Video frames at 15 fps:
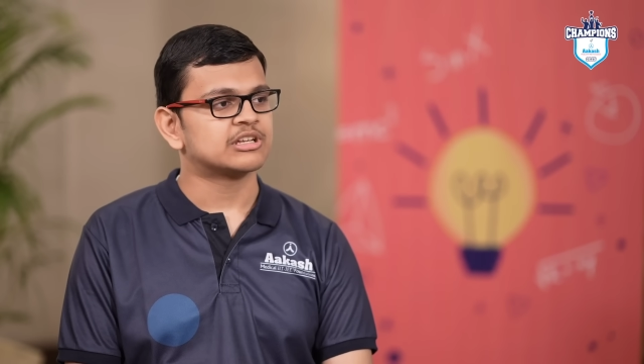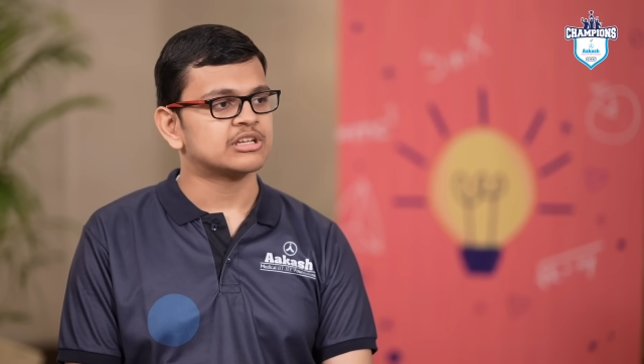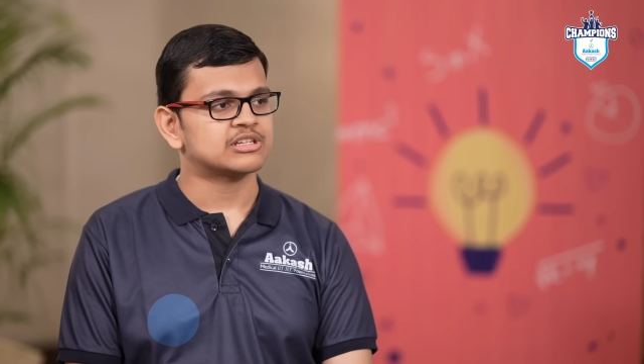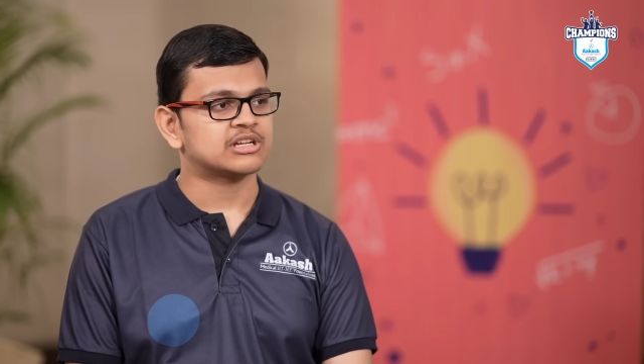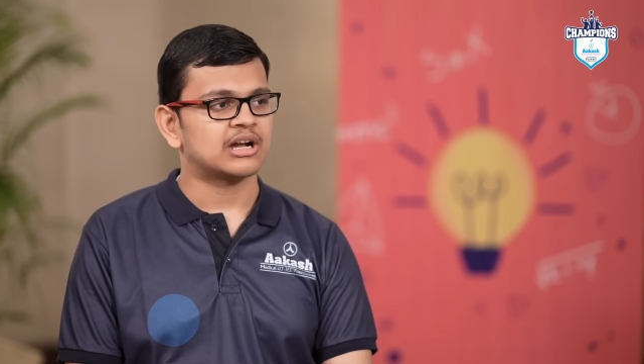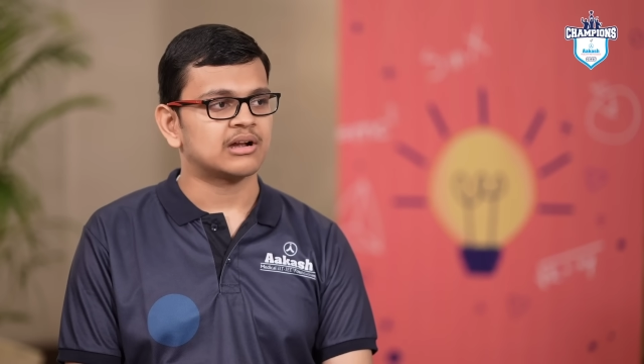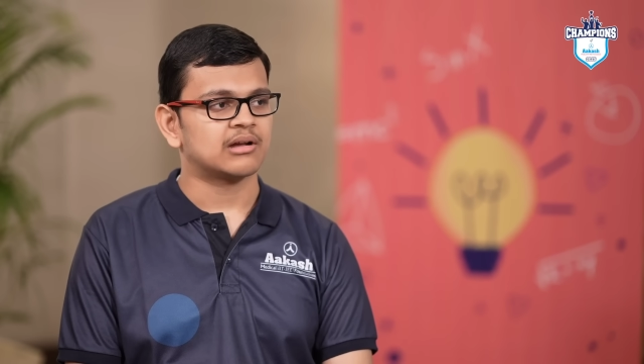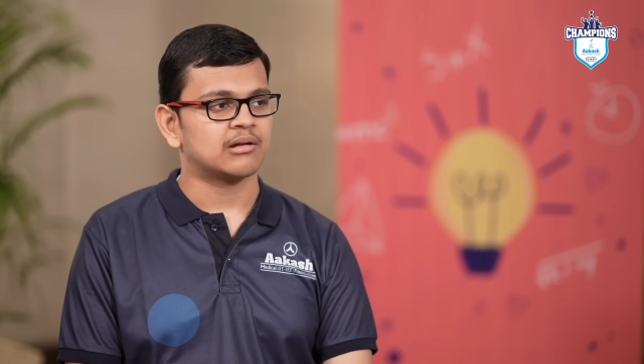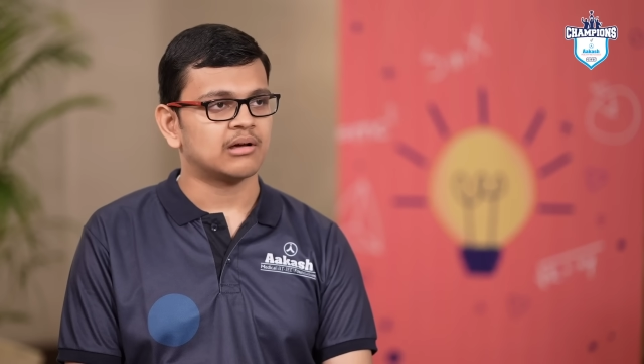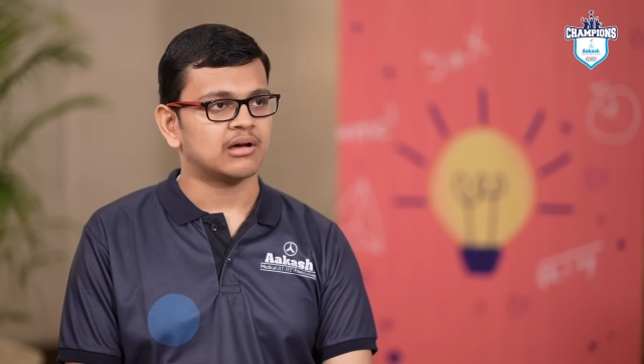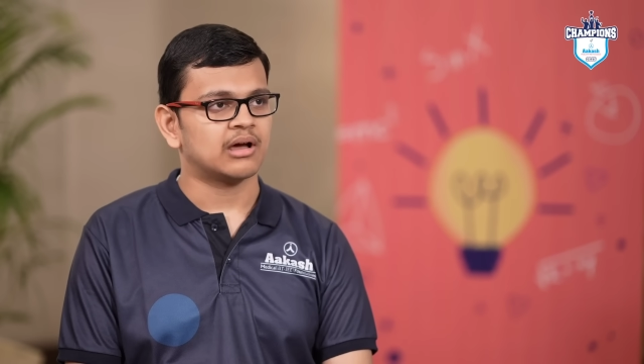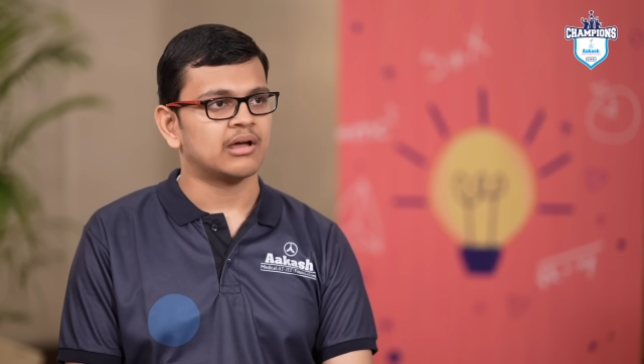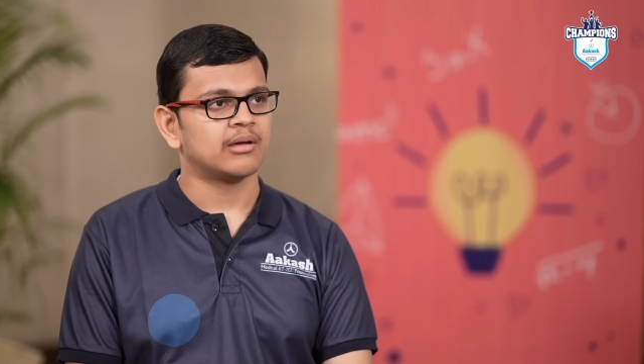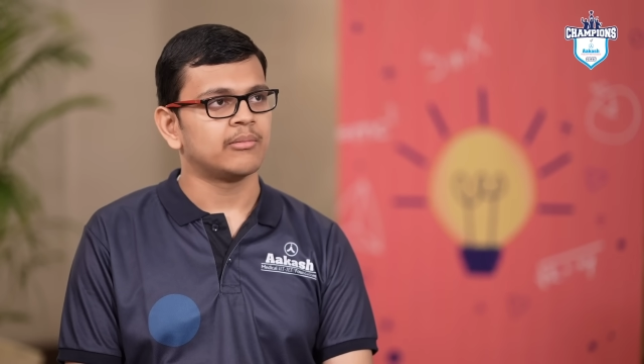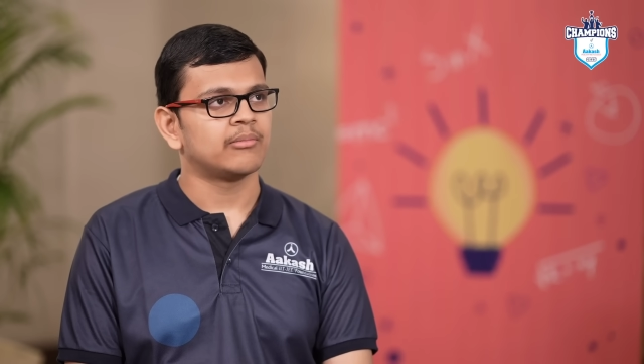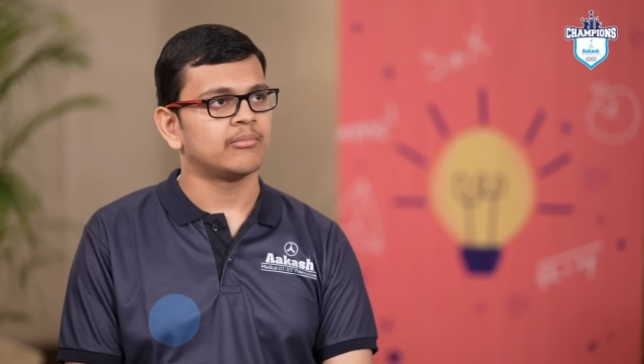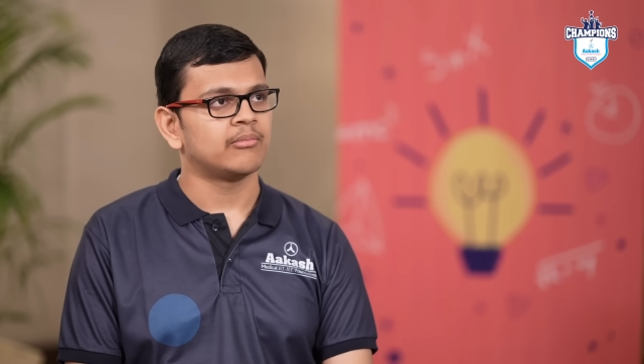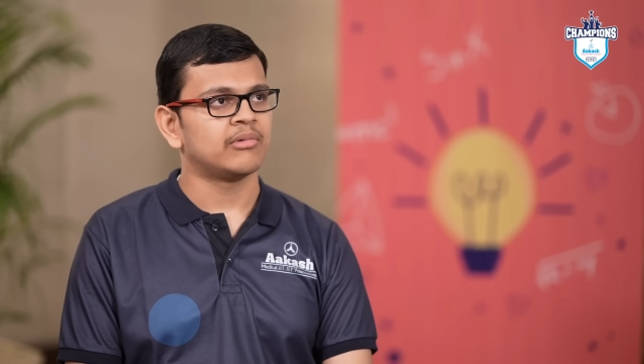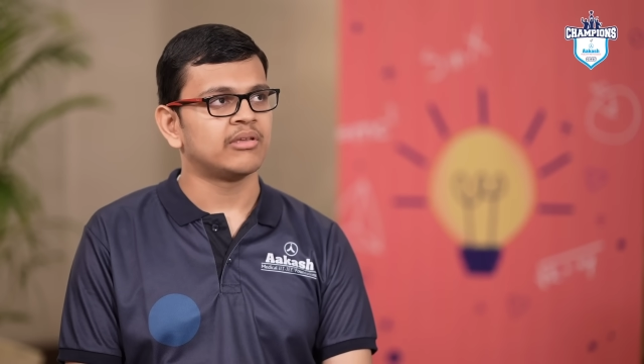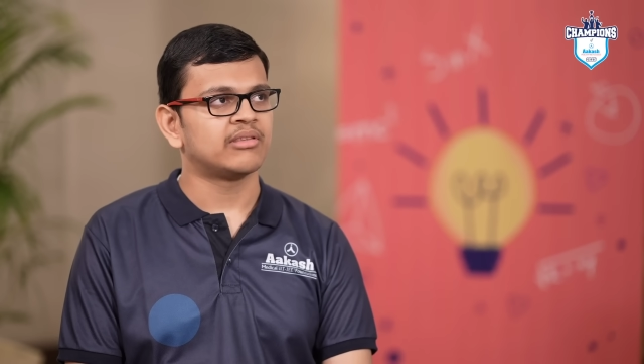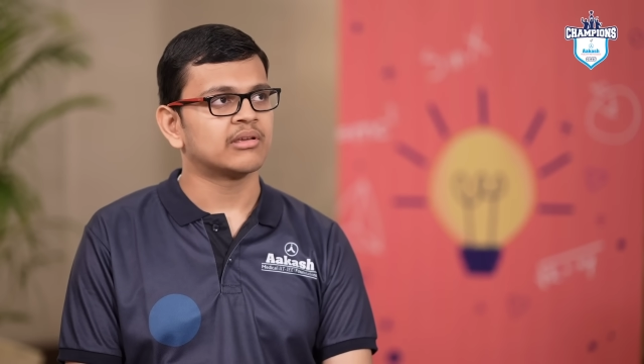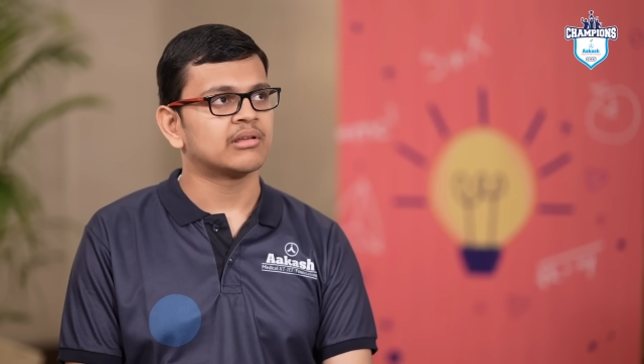
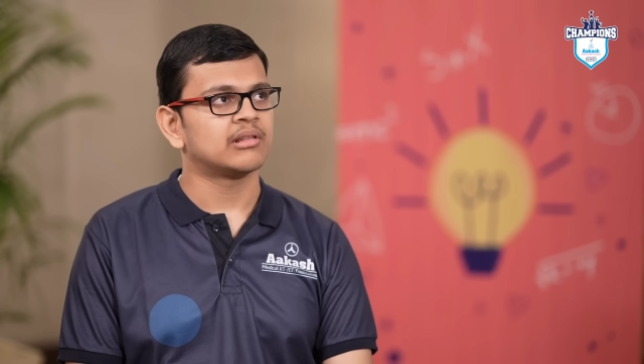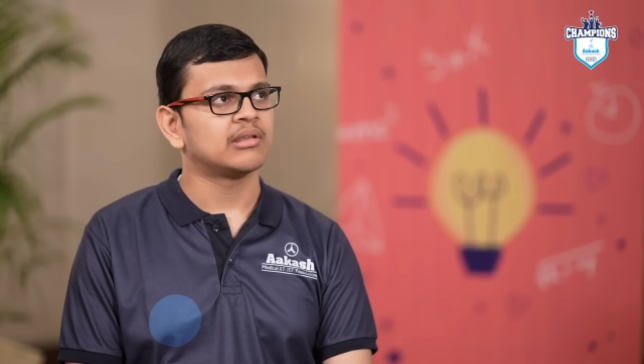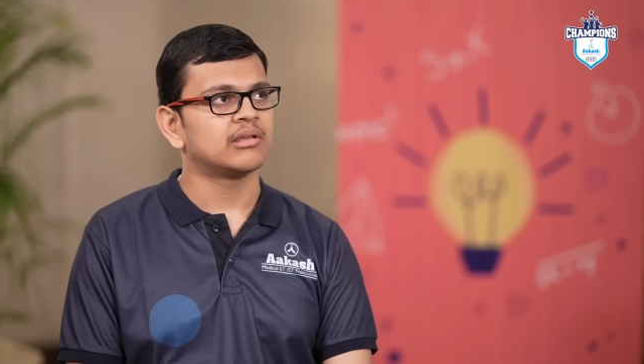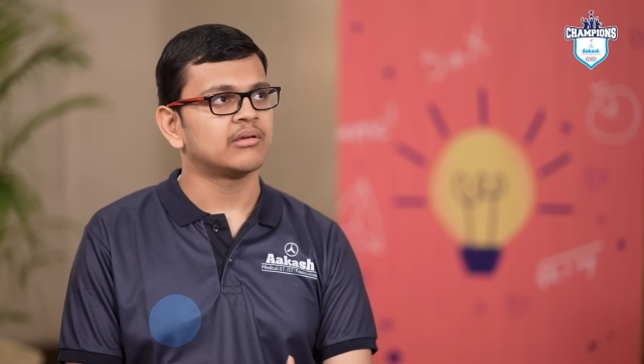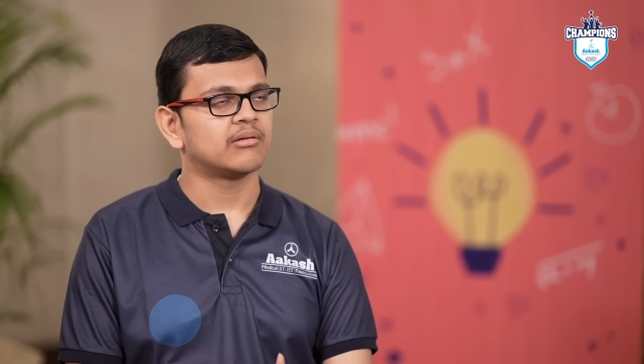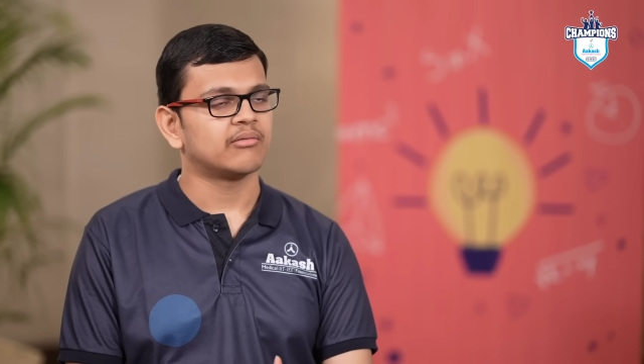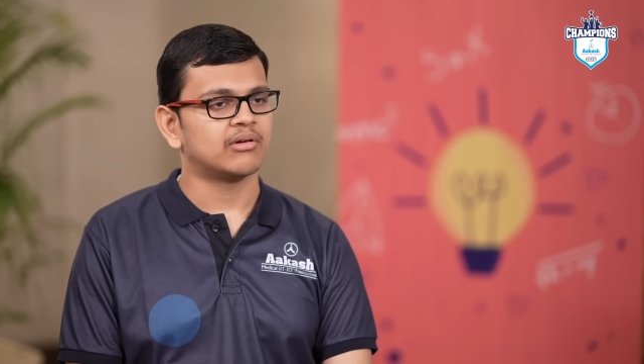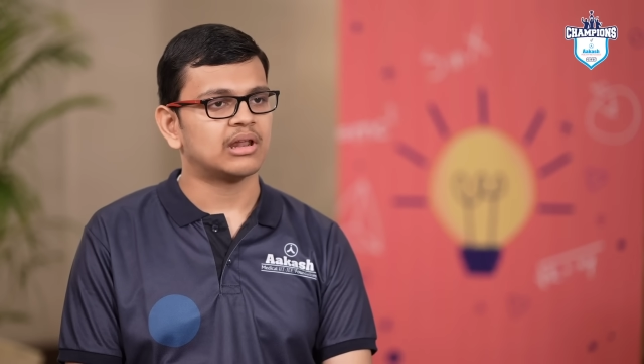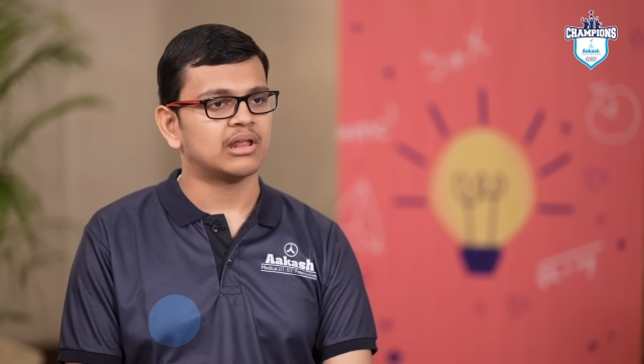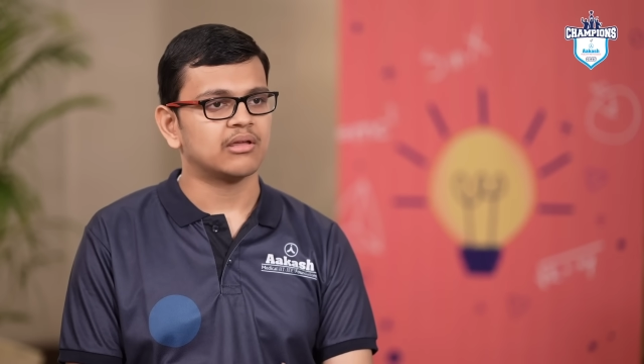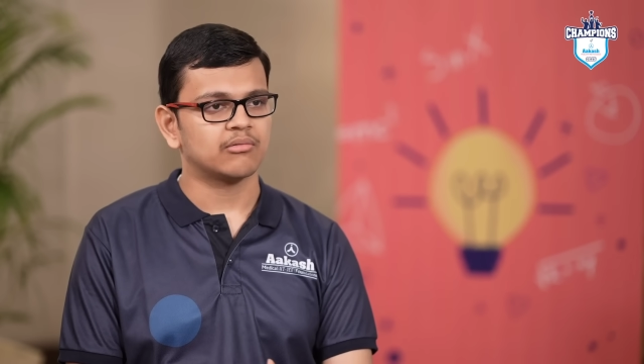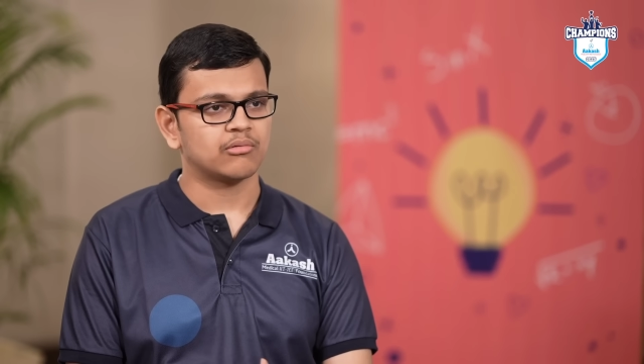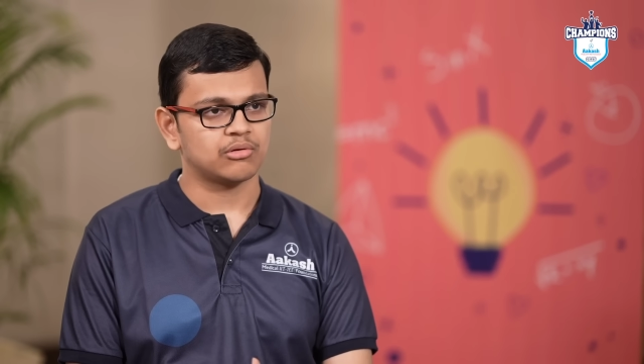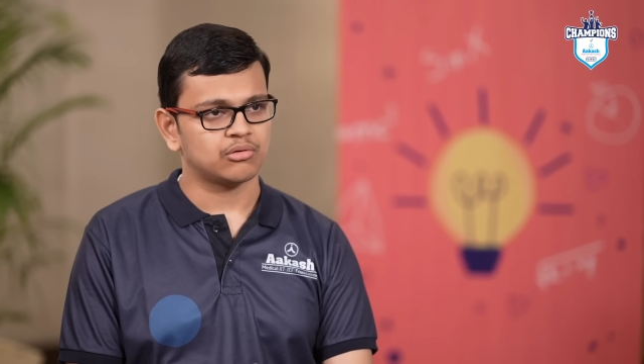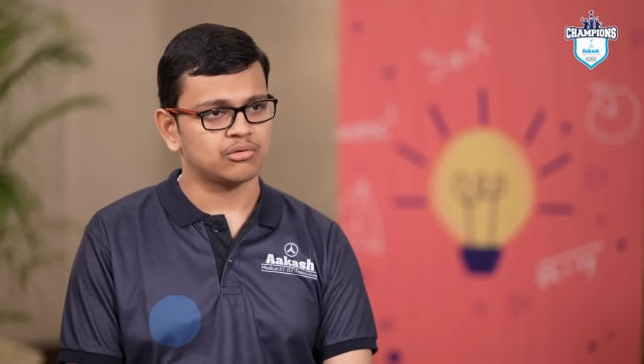when I